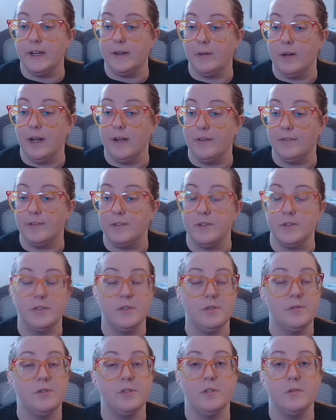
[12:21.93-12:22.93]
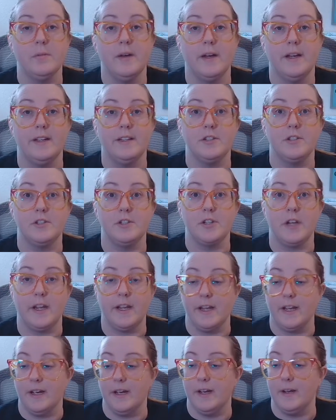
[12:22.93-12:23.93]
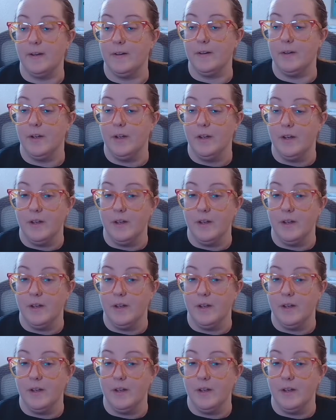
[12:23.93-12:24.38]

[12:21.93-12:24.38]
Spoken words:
don't have to do too much, and